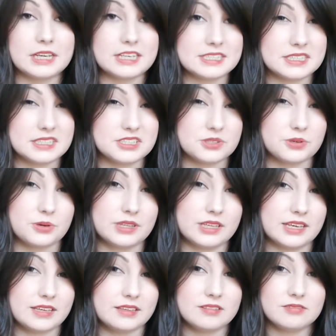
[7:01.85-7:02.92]
places or
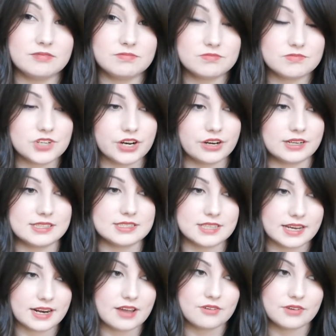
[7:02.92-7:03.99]
they turn
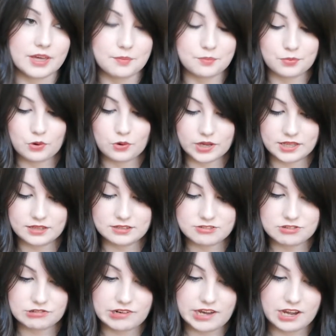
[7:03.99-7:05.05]
inside out and get broken.
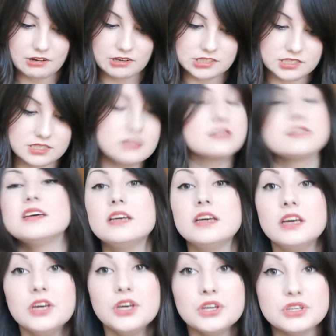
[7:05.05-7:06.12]
So now I just
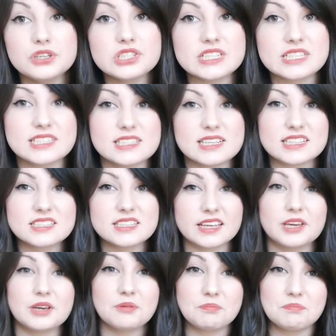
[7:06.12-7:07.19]
usually stick to
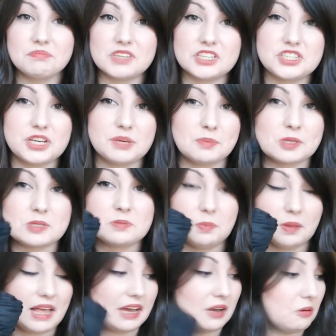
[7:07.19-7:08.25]
like the cheapest
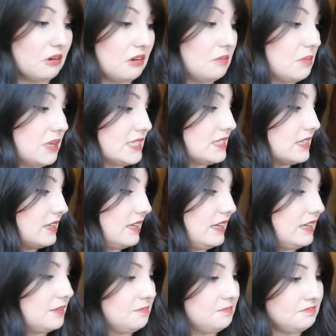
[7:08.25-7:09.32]
black one,
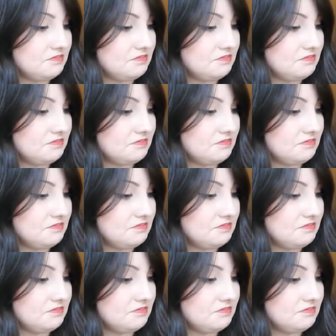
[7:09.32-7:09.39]
basically.